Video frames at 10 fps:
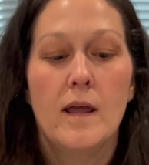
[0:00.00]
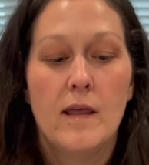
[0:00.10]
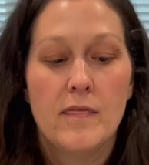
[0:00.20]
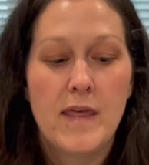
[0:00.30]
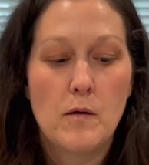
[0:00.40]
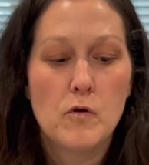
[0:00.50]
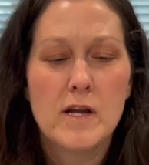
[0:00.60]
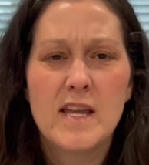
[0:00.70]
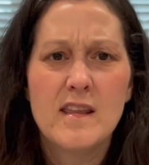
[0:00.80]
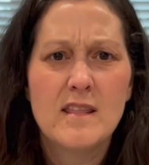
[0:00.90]
They were
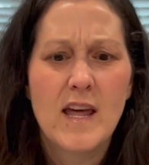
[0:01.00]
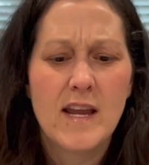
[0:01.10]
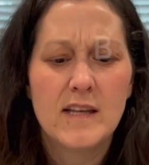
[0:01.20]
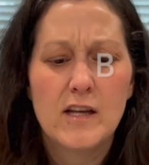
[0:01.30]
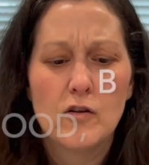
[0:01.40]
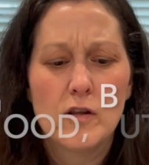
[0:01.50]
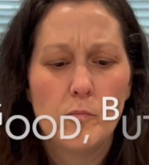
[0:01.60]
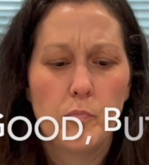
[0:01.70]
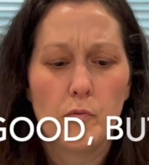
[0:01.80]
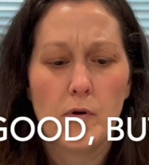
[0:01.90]
in like near the
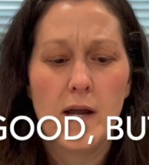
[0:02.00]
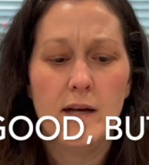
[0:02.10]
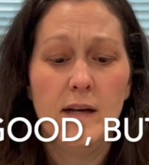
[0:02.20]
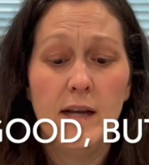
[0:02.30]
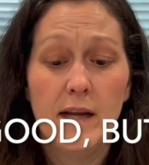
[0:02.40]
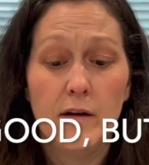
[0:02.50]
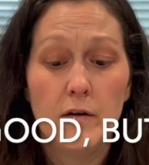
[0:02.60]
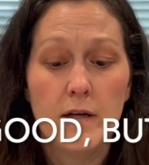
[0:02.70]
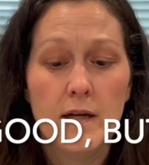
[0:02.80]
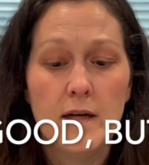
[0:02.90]
bread
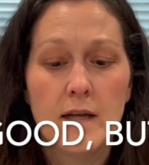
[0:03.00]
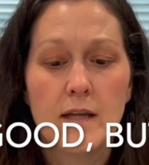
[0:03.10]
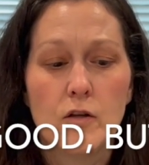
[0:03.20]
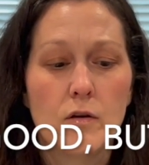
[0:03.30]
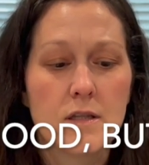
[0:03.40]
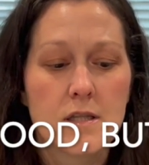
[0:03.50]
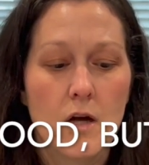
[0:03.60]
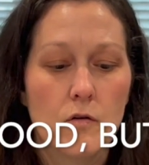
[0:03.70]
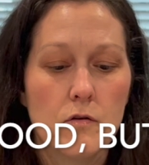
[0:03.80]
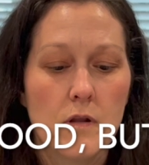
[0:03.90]
area and you can
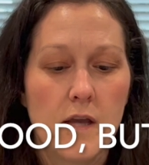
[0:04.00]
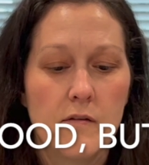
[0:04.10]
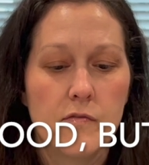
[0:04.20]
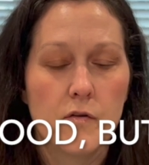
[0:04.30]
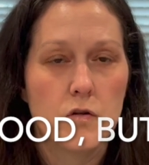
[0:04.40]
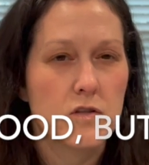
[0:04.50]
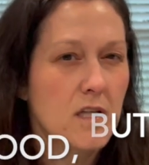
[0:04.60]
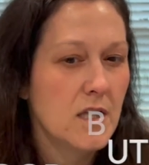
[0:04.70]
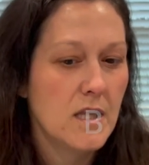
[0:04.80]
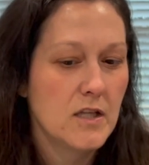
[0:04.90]
tell they're like
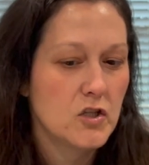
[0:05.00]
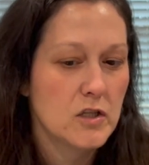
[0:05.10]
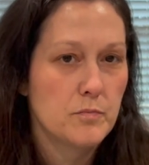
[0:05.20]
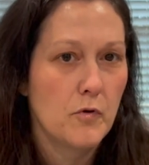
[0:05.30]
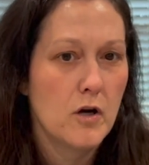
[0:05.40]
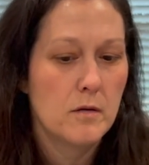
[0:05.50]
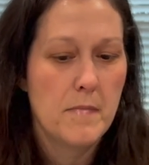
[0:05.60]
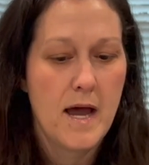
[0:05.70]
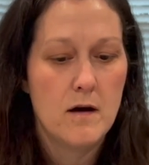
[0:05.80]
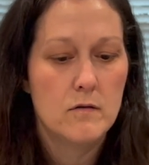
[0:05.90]
frozen and they just brought them
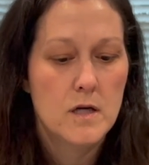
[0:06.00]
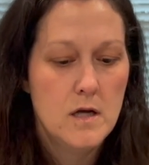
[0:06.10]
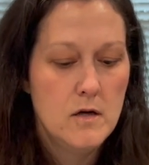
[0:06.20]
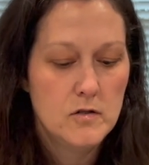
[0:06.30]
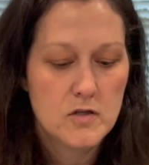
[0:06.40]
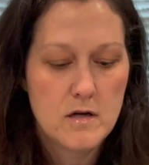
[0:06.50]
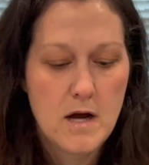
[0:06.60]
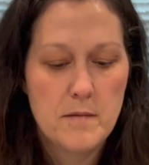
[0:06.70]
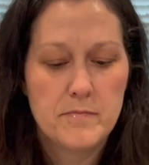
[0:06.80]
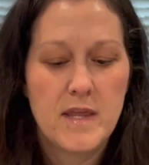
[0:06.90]
out. So
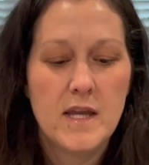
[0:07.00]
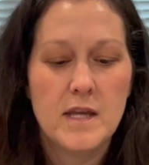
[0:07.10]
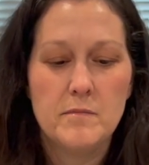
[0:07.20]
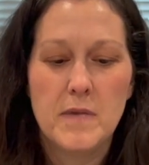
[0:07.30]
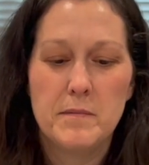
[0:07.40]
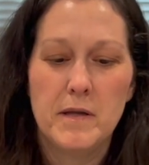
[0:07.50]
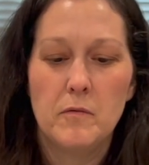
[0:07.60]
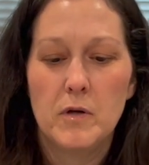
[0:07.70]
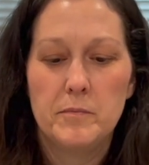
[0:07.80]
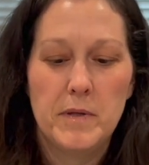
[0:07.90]
I'm thinking maybe it
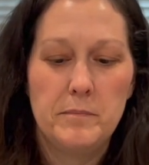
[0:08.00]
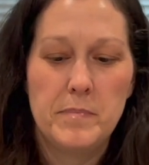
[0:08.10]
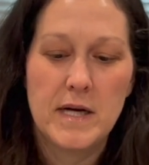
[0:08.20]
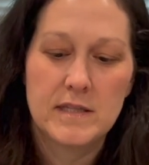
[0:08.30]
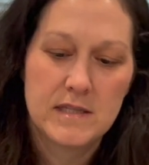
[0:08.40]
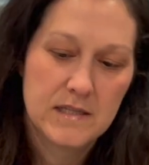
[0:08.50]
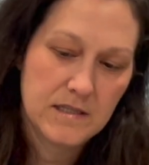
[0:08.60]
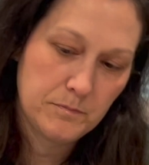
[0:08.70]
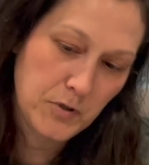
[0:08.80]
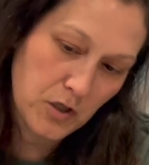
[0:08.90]
would be best
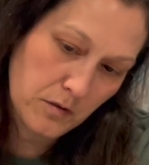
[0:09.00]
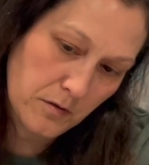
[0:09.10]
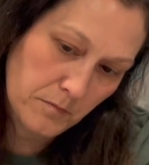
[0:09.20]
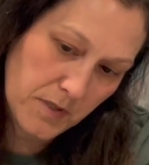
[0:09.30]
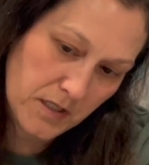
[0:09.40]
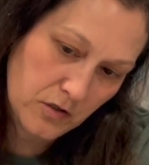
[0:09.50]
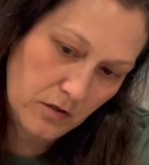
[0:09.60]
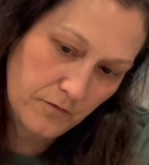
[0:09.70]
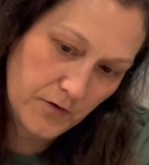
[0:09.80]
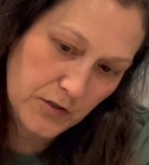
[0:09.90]
put on them into
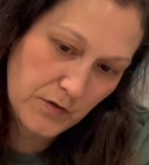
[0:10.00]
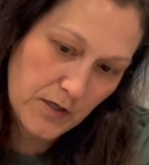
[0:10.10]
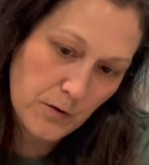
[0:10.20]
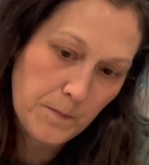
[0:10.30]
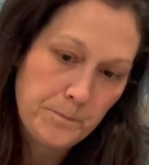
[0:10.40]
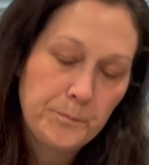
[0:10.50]
the refrigerator.